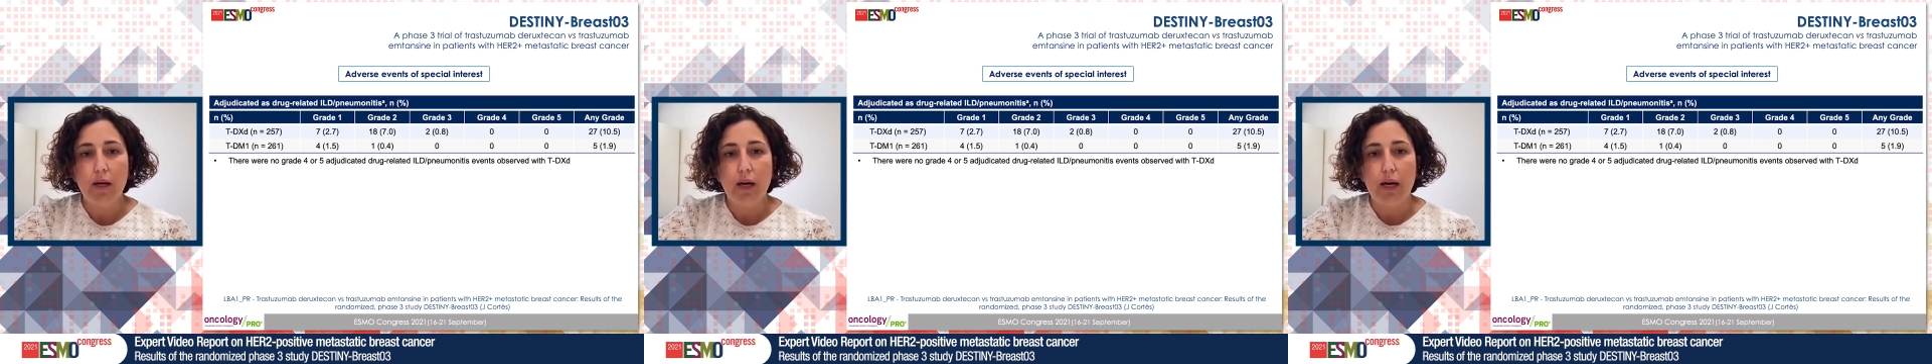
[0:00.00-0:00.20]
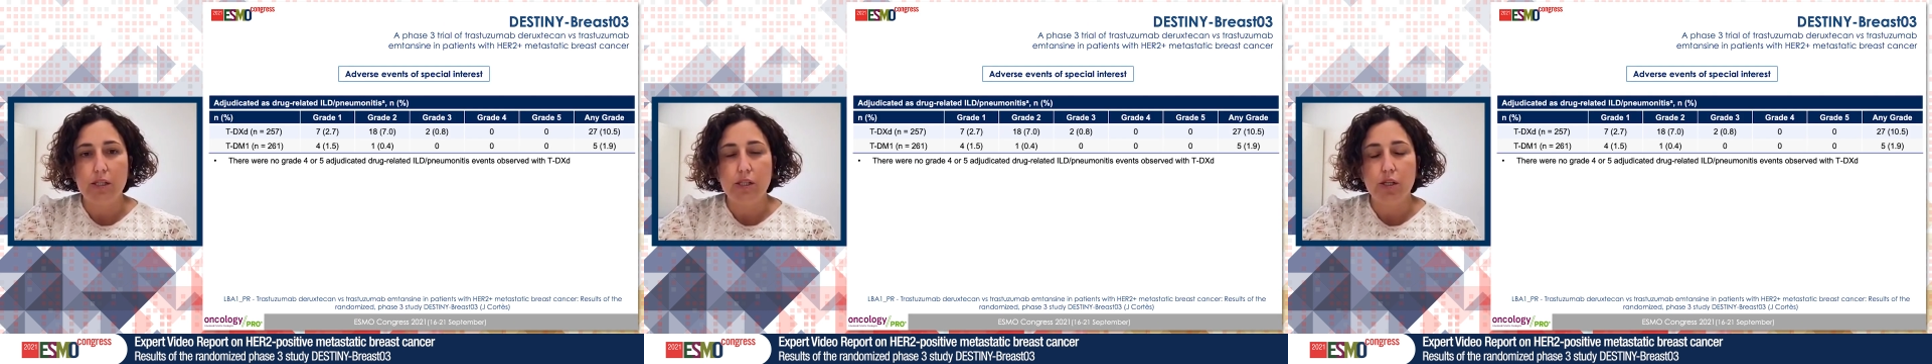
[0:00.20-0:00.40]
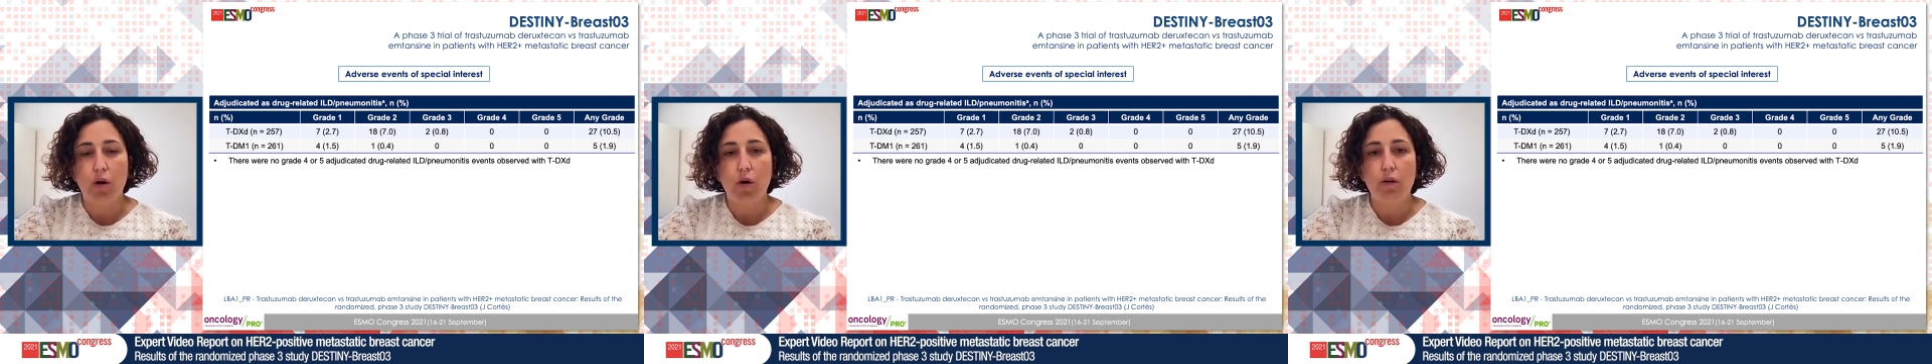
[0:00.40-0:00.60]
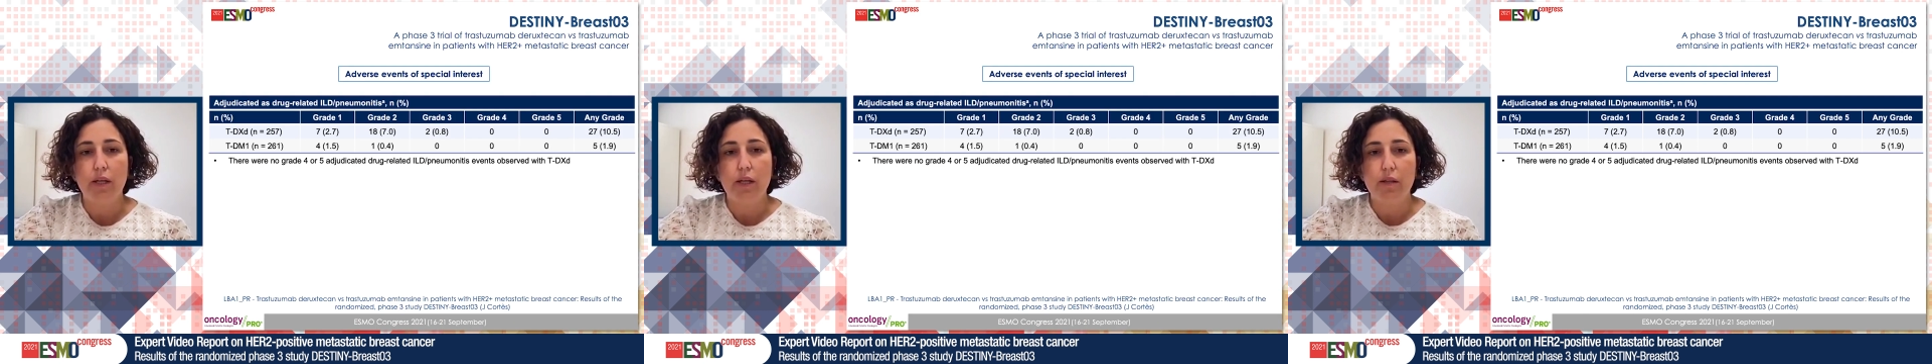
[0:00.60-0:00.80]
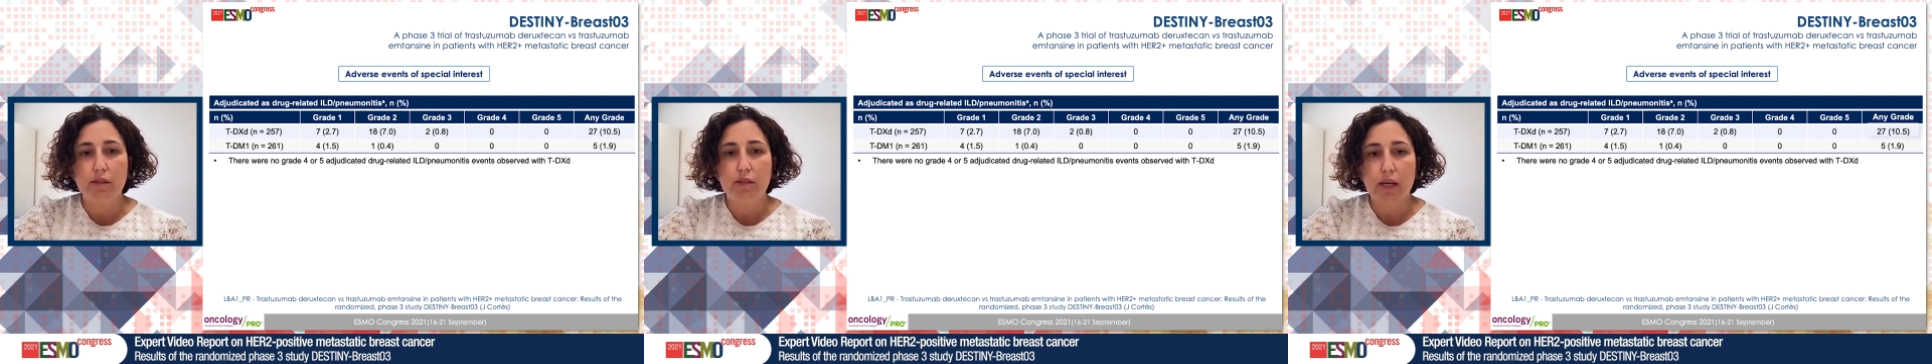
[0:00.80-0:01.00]
as
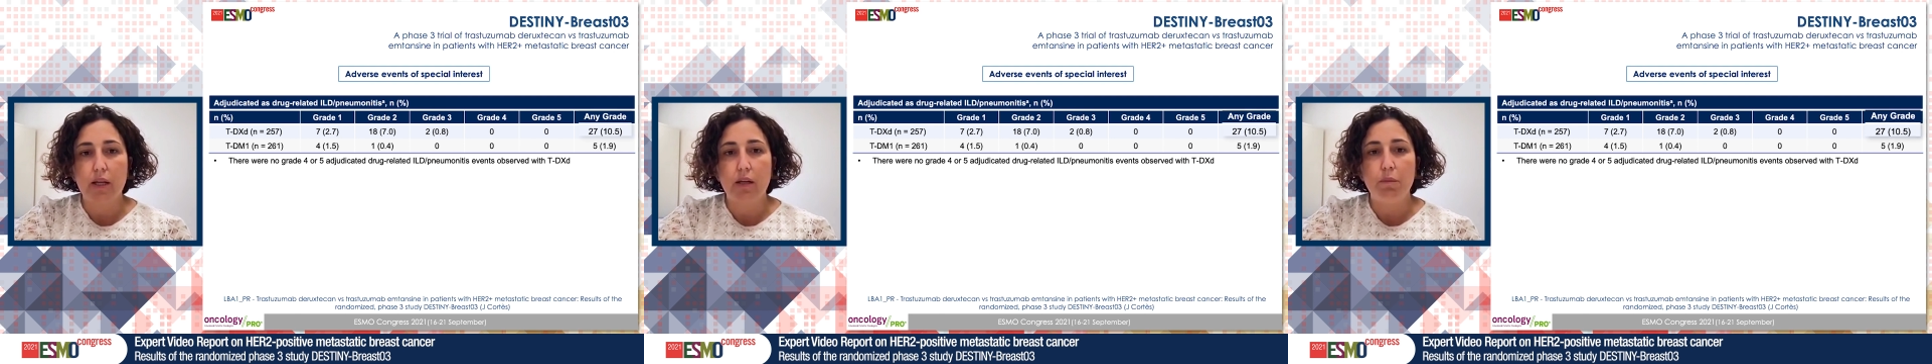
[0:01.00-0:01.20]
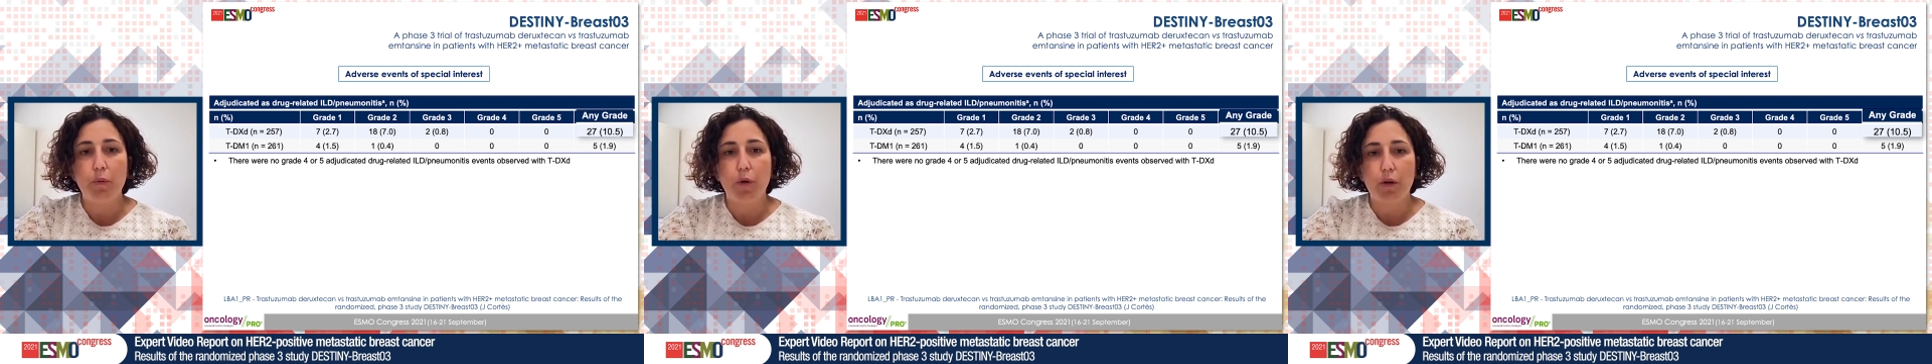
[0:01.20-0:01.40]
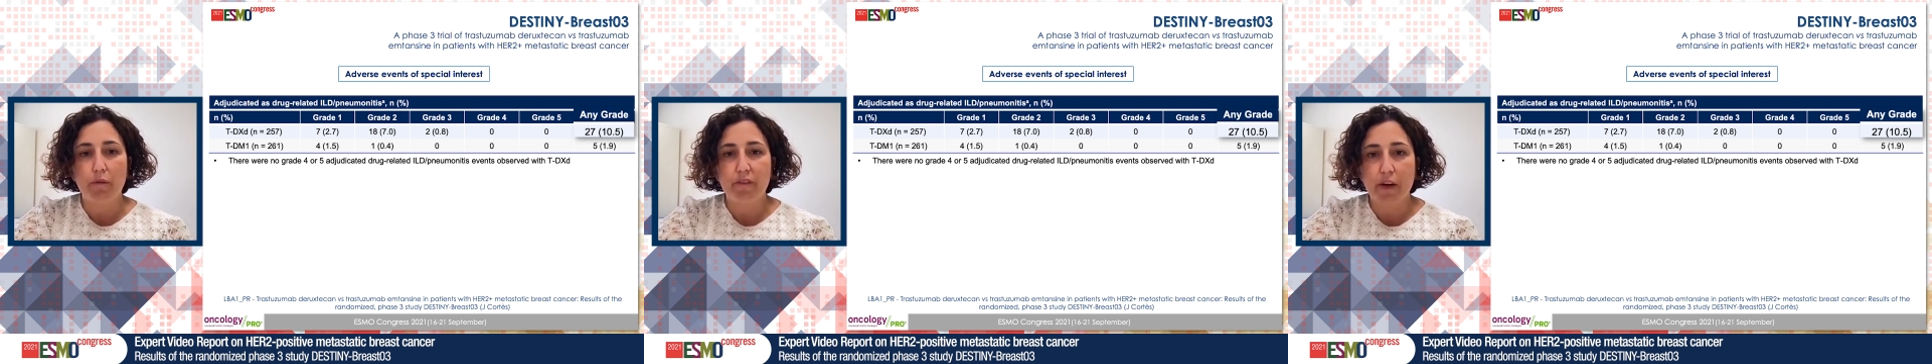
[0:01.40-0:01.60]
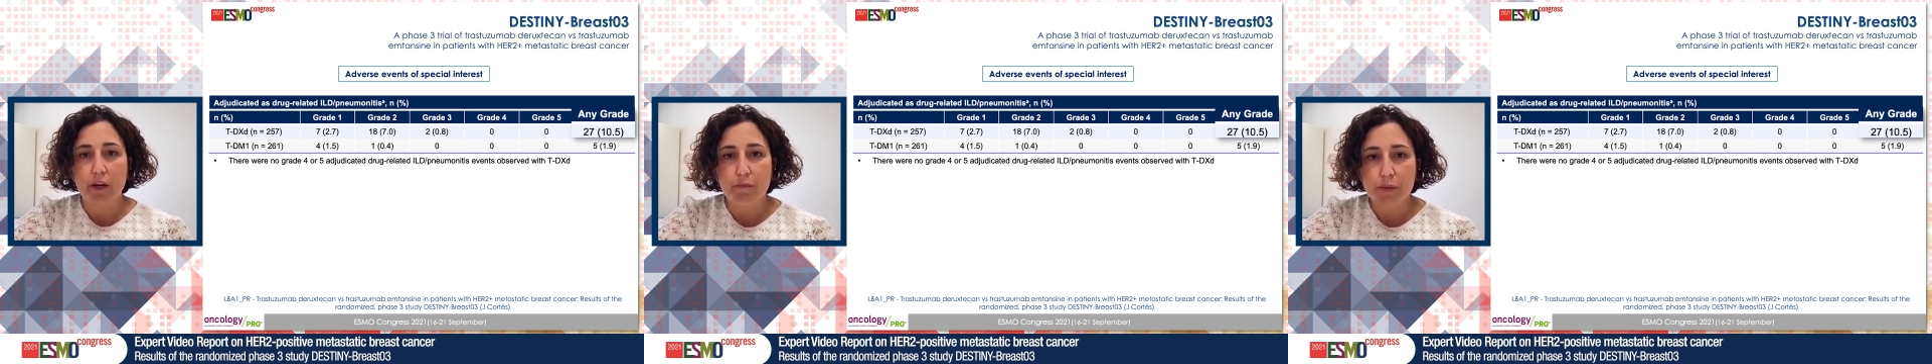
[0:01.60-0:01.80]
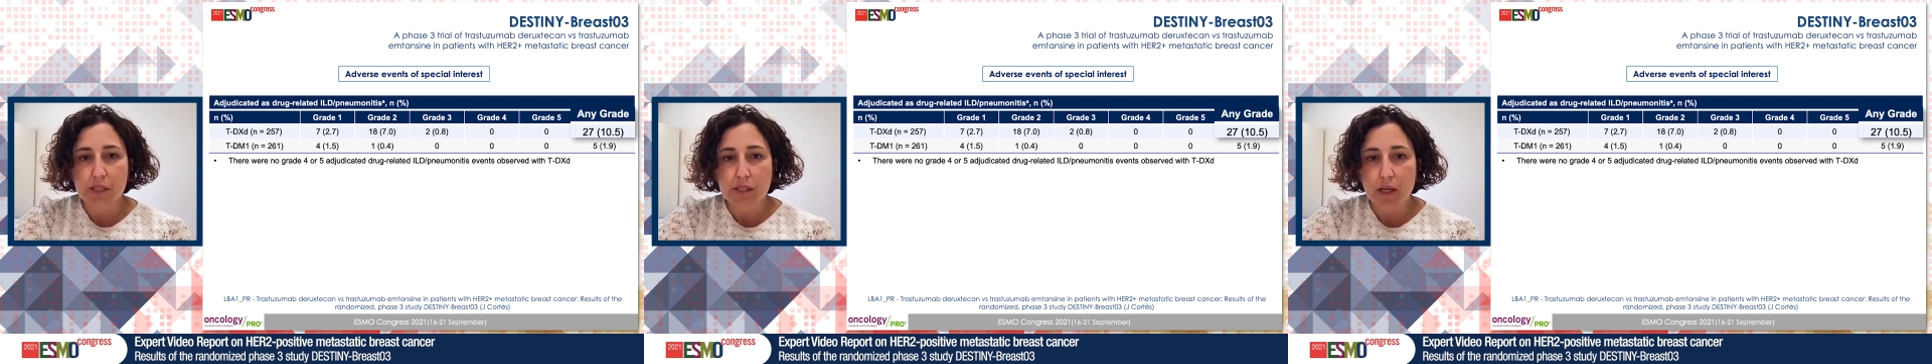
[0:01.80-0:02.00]
only
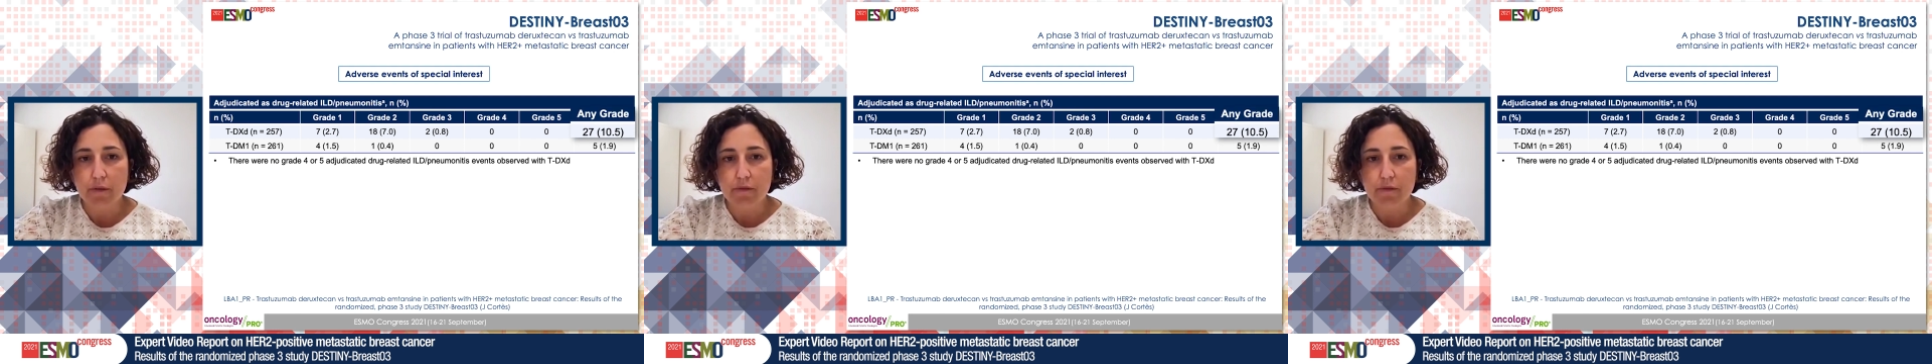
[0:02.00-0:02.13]
10.5%